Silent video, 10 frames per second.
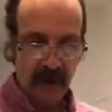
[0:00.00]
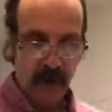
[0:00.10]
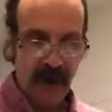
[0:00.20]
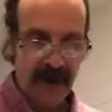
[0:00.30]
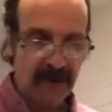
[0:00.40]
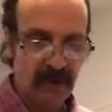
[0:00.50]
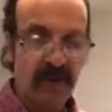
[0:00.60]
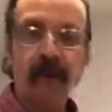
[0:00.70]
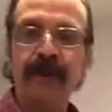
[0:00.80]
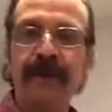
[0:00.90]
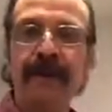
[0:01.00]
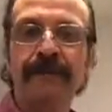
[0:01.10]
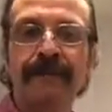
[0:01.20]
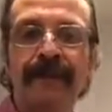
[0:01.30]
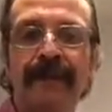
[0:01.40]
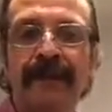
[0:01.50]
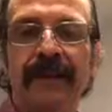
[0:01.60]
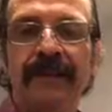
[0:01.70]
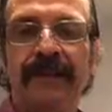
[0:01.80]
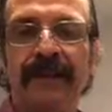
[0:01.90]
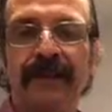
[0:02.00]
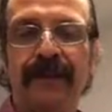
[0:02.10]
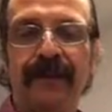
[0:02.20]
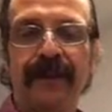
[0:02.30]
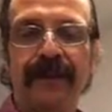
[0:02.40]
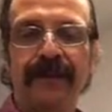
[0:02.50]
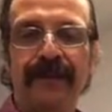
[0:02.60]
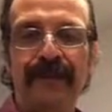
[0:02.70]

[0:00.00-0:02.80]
we're not up to a boil yet. So